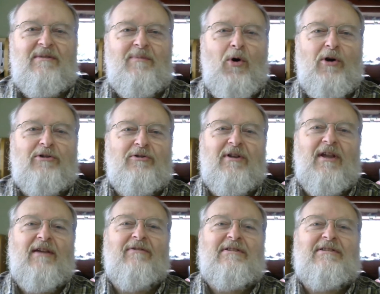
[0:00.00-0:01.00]
is Marshall
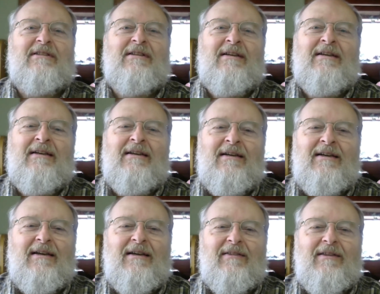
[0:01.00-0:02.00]
Davis.
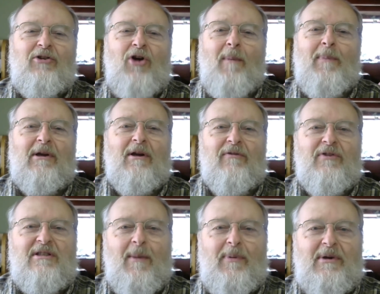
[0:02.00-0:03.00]
The topic of
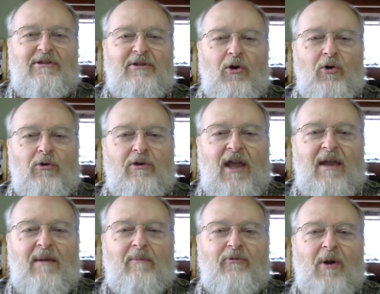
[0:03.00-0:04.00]
this episode
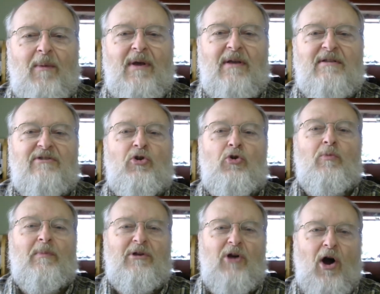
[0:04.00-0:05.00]
came from a
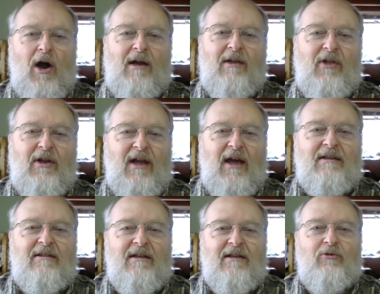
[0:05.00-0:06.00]
Zoom talk that I
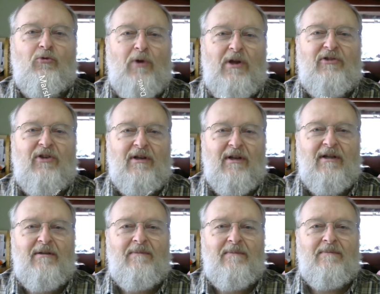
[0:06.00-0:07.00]
did
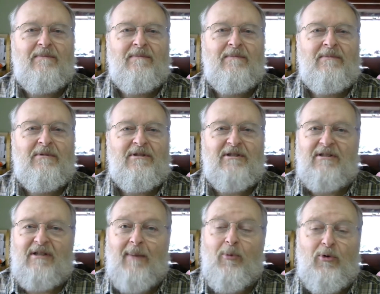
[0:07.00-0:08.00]
recently, just
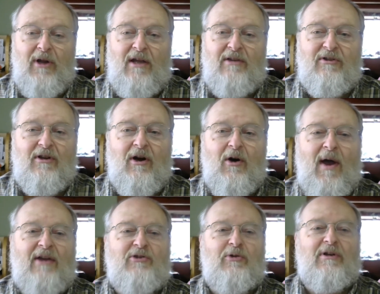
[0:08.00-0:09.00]
a couple of days ago,
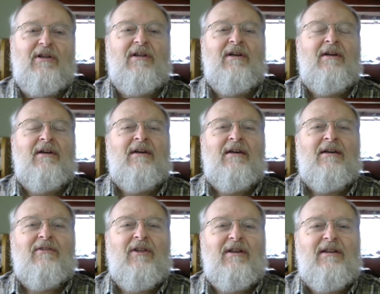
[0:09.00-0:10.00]
actually.
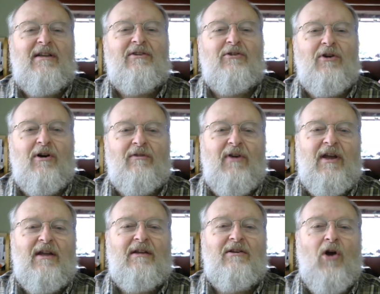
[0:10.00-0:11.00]
The leader of
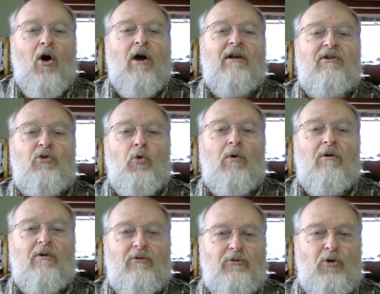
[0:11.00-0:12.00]
a non
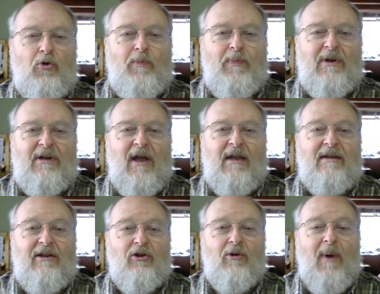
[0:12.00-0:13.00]
dual group in a
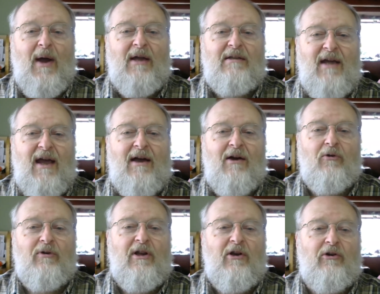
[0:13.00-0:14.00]
nearby
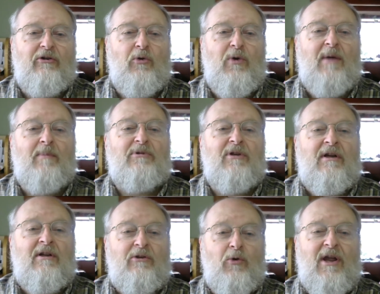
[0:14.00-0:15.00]
town here in New,
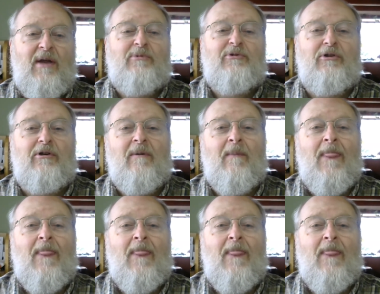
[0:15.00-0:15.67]
New Hampshire